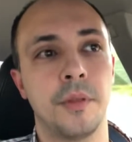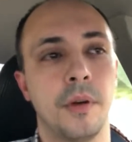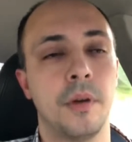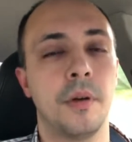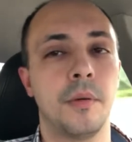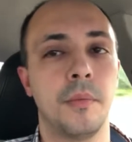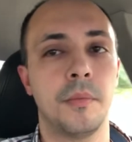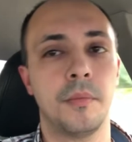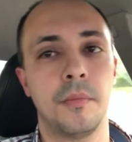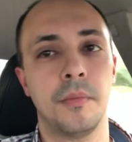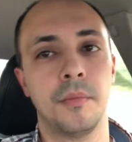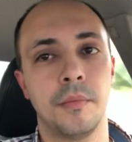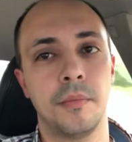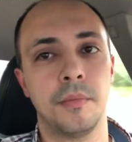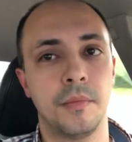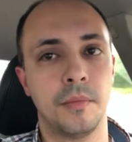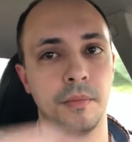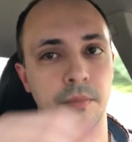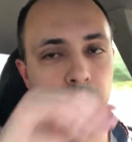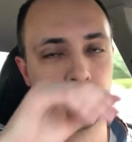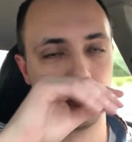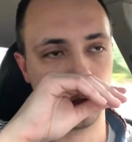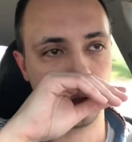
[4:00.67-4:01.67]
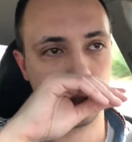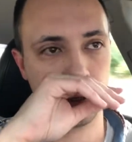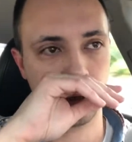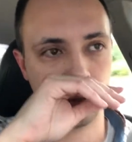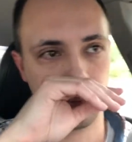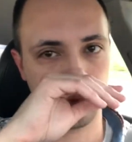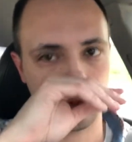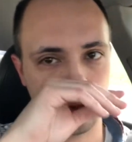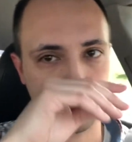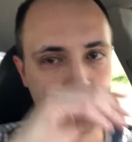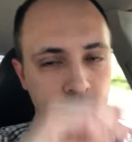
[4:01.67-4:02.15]
the
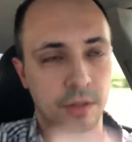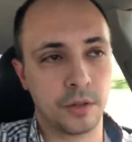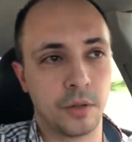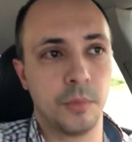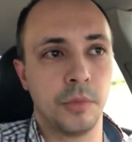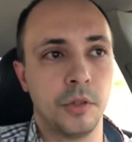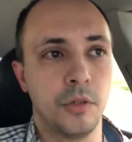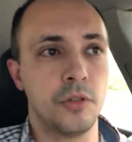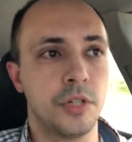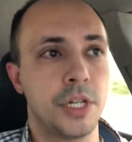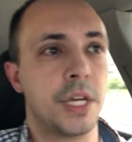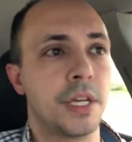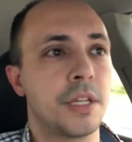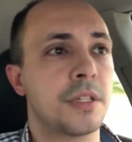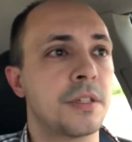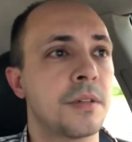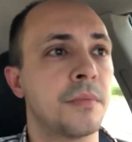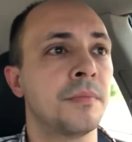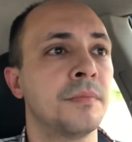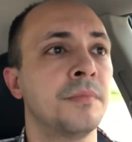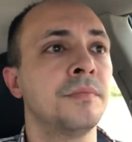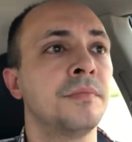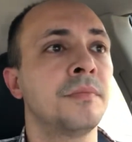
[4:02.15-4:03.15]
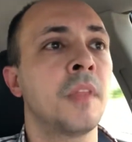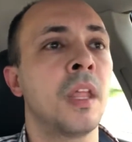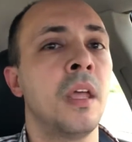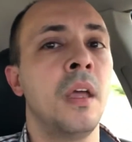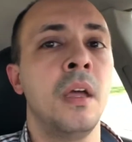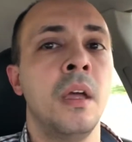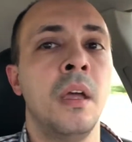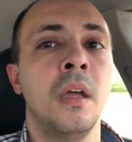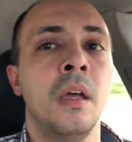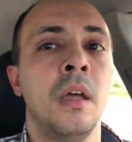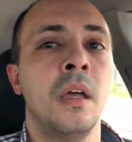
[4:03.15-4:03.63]
Toronto Blue Jays.
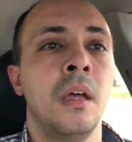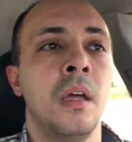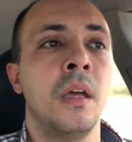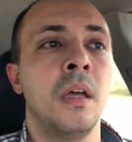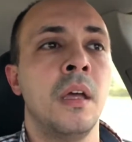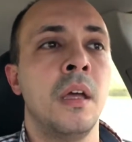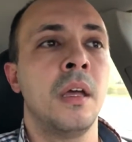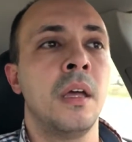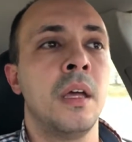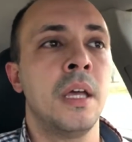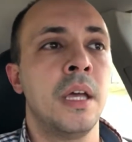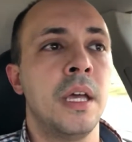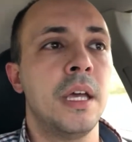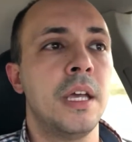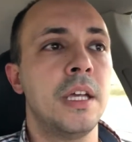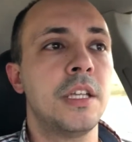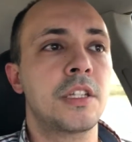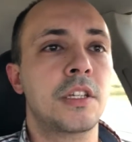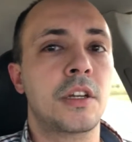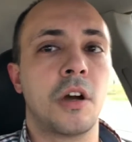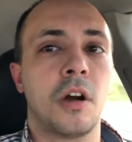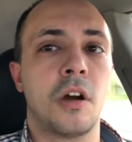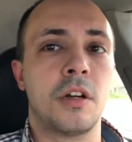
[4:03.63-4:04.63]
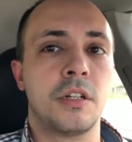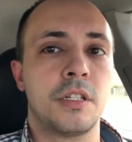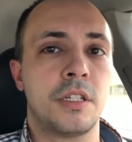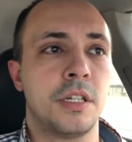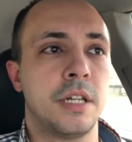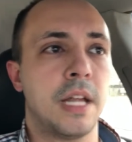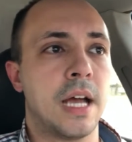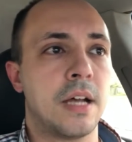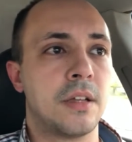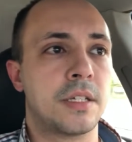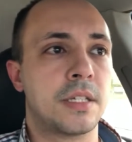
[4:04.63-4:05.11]
His cards are
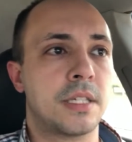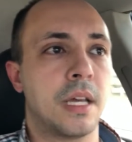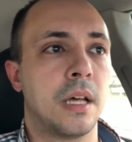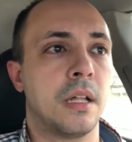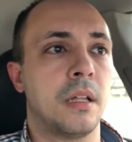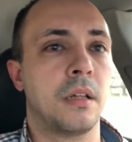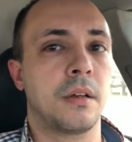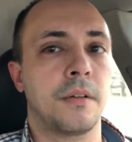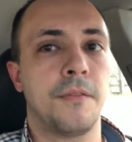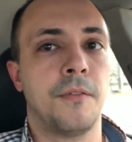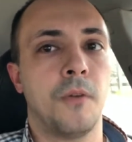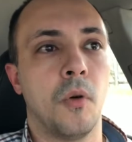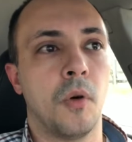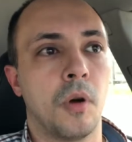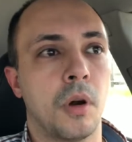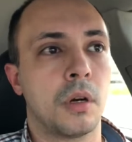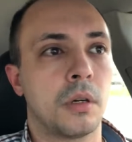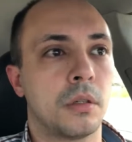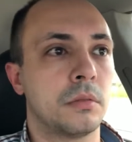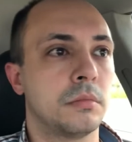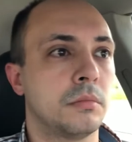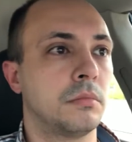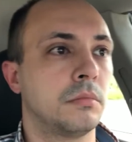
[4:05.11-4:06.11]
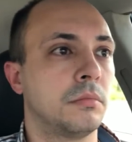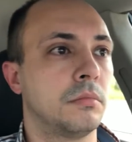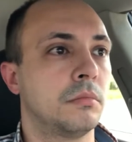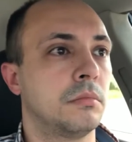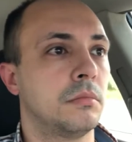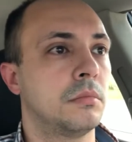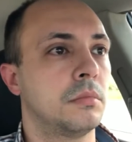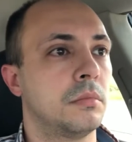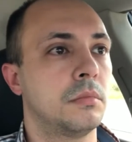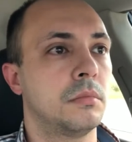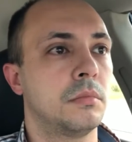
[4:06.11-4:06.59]
now selling for
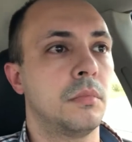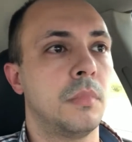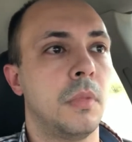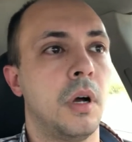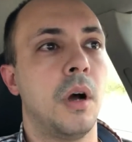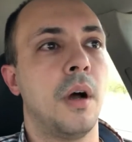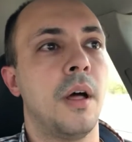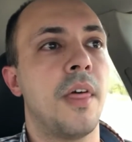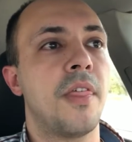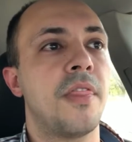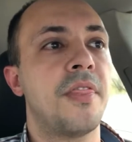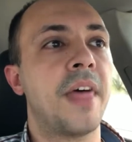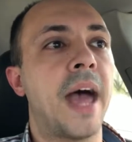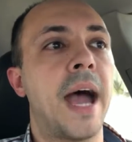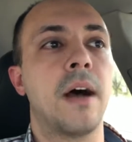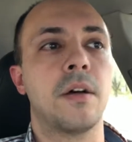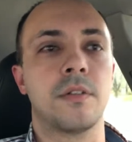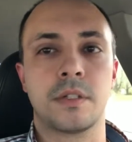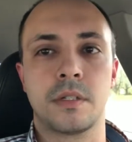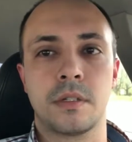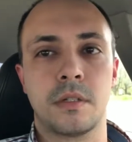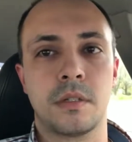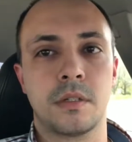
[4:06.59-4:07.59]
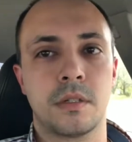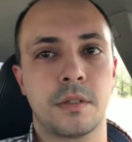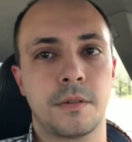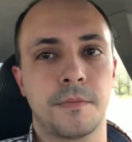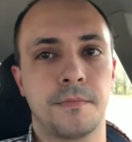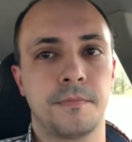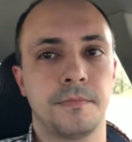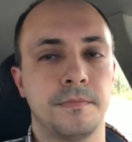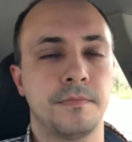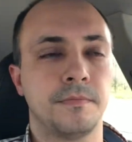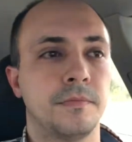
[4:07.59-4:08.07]
thousands.
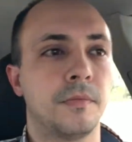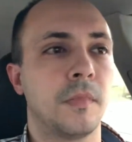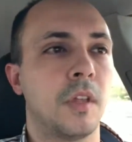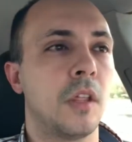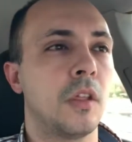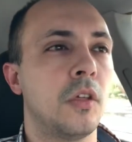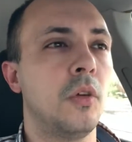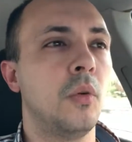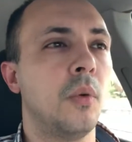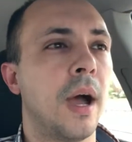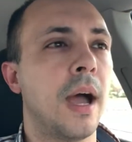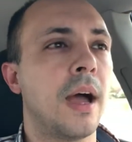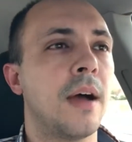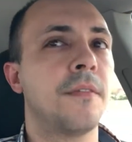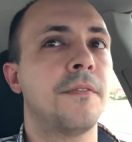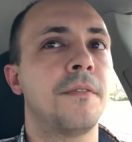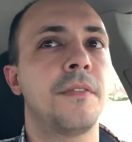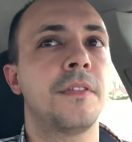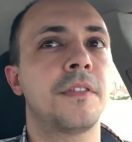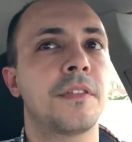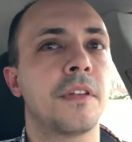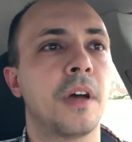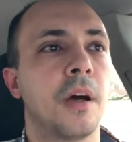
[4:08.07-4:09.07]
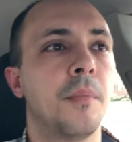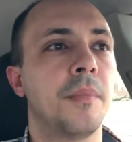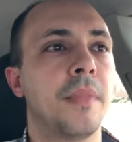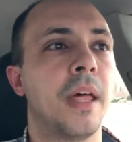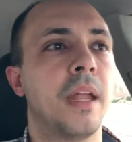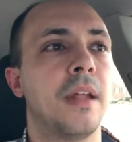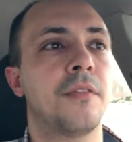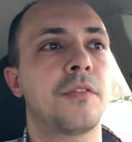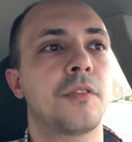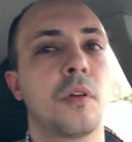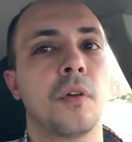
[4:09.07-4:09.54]
You have some
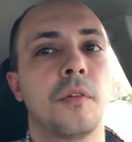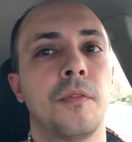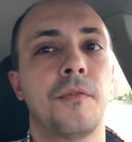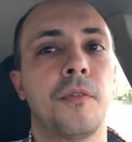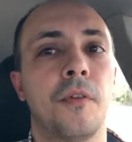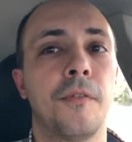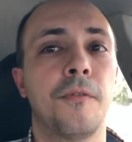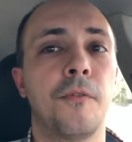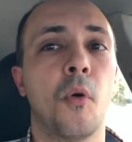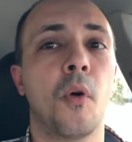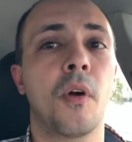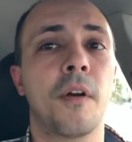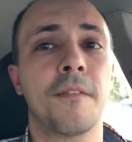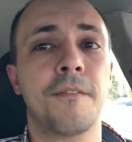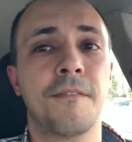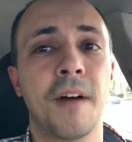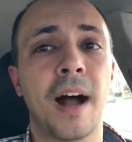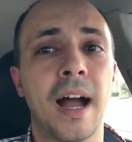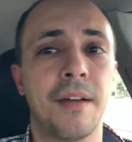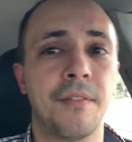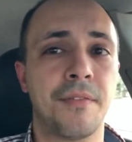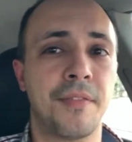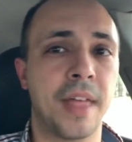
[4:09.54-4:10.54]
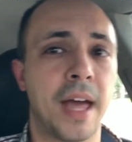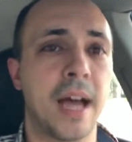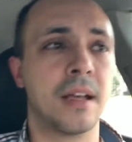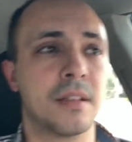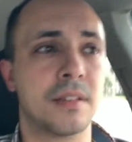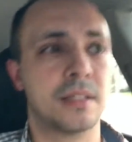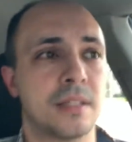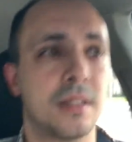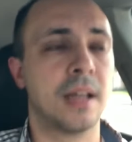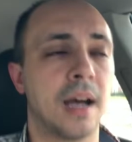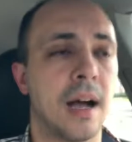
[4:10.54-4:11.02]
that have sold for $4,000 or
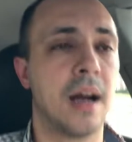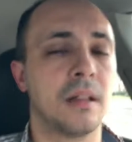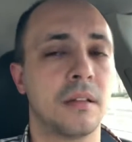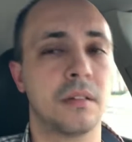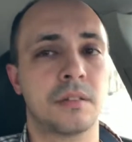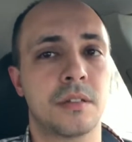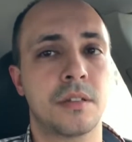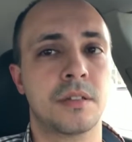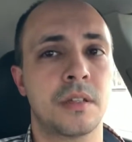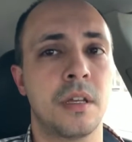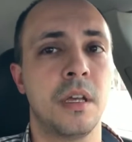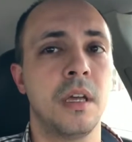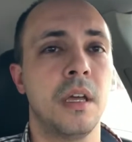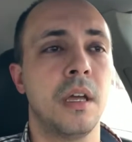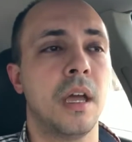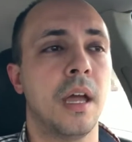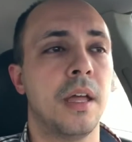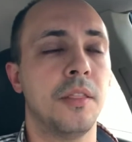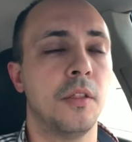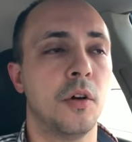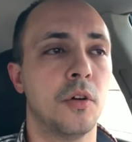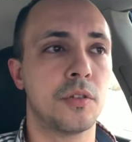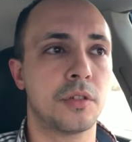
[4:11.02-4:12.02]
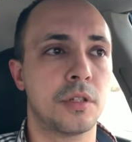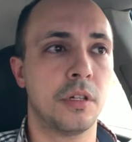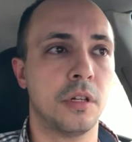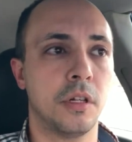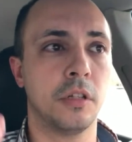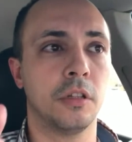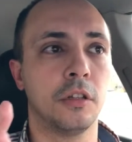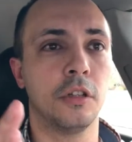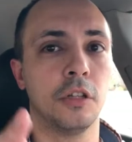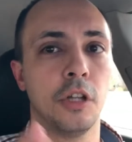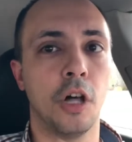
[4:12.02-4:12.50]
$5,000, and those are
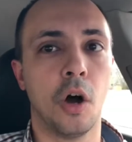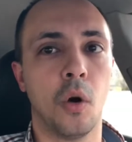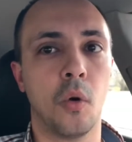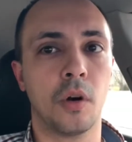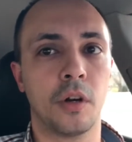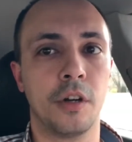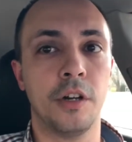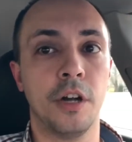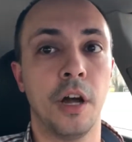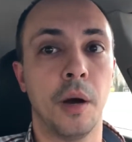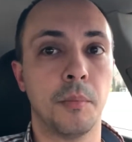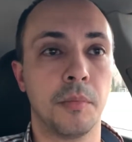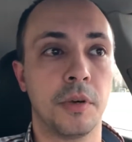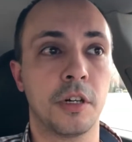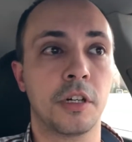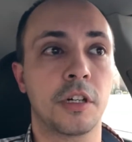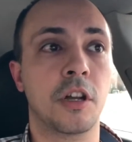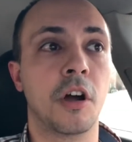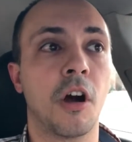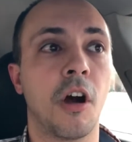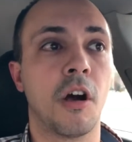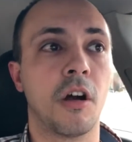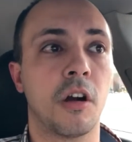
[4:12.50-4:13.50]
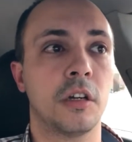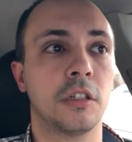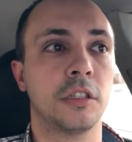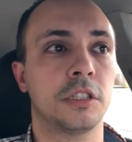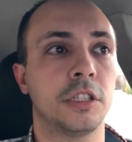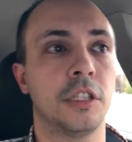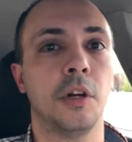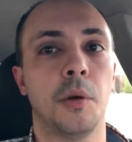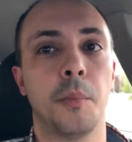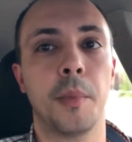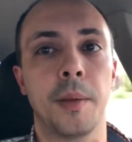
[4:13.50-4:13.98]
the lower numbered
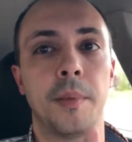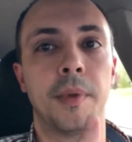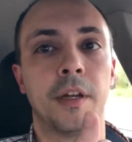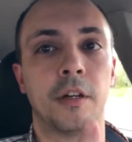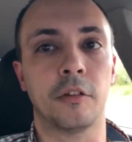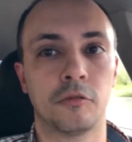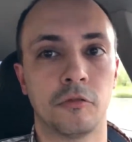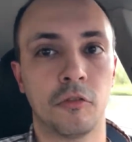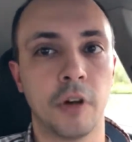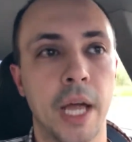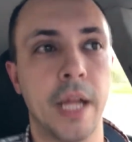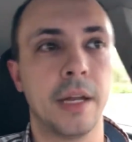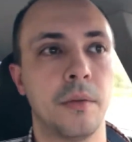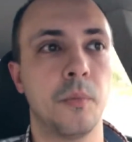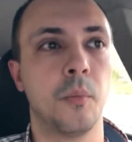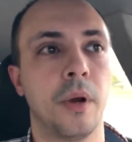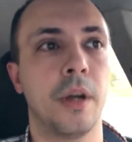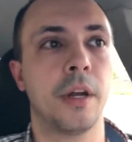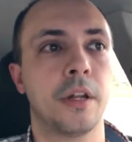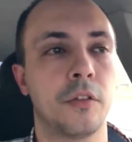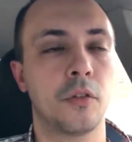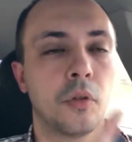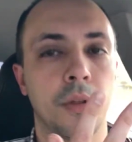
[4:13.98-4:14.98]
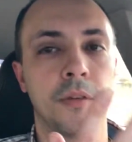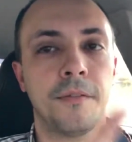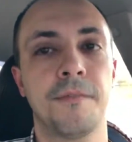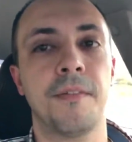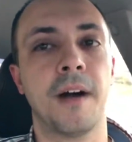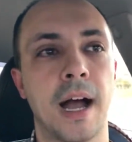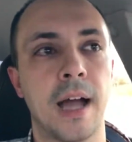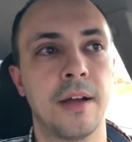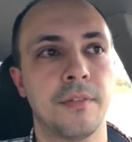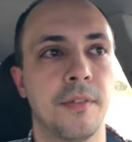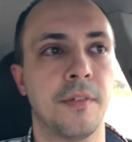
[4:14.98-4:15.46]
cards. Maybe a red where there's only
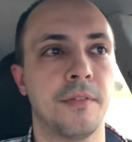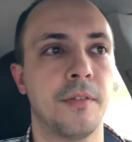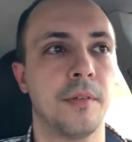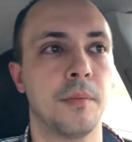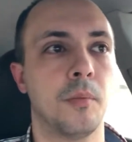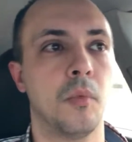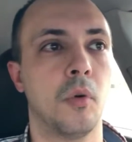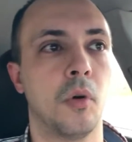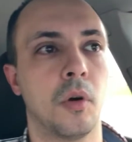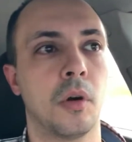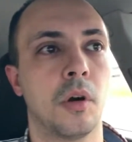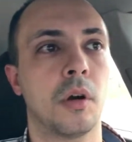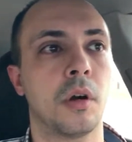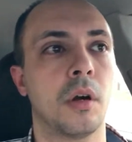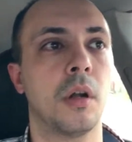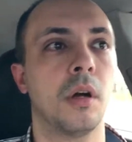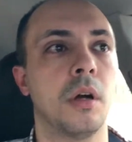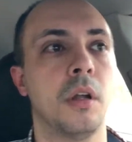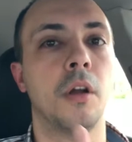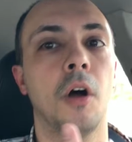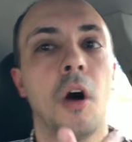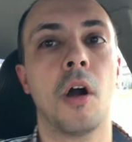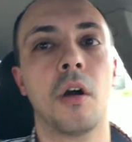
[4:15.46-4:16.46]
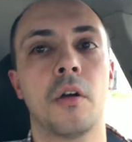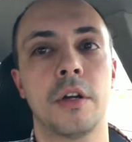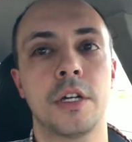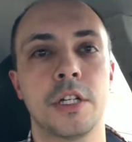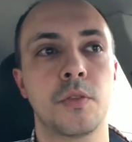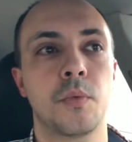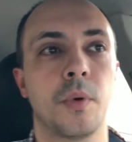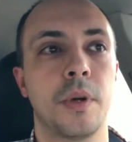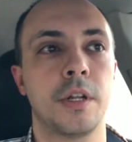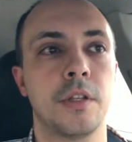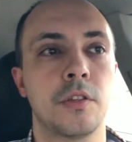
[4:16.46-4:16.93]
5 of them, or an
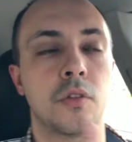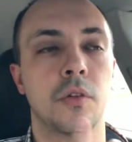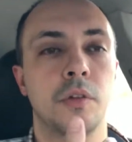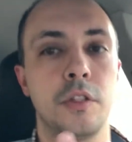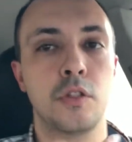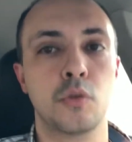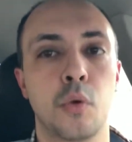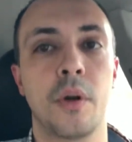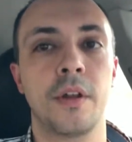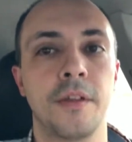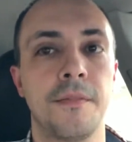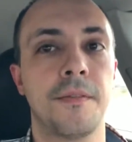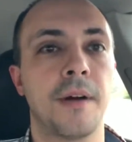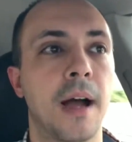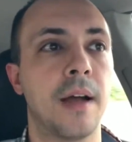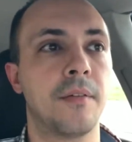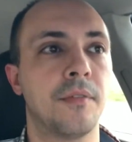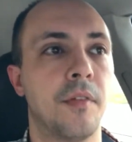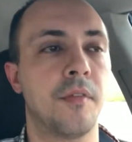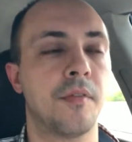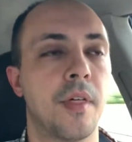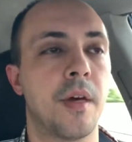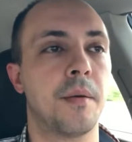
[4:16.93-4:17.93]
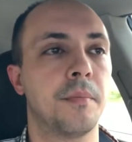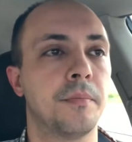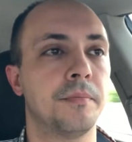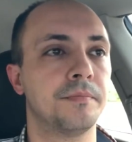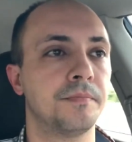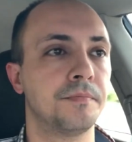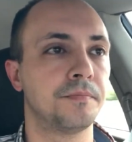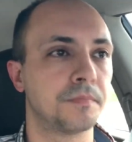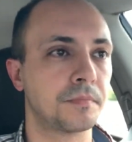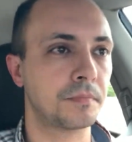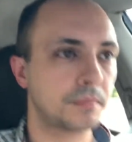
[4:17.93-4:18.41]
orange where there's only 25 of
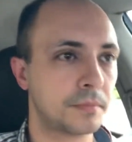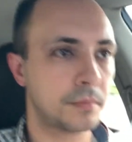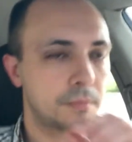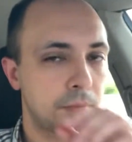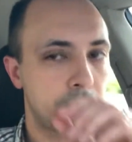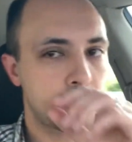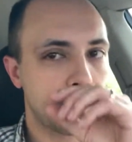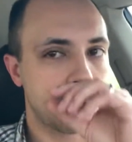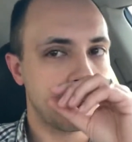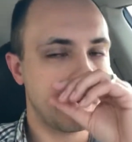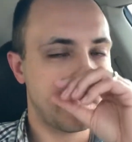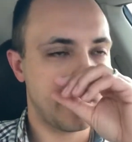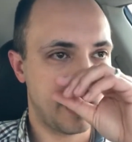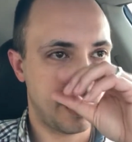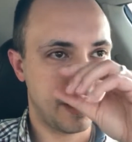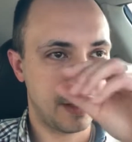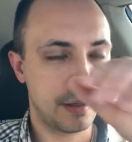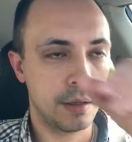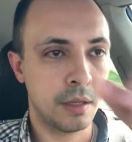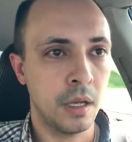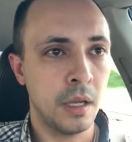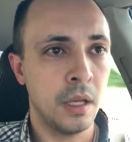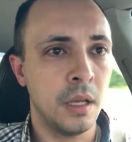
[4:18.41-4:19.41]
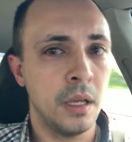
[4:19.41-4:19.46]
them. And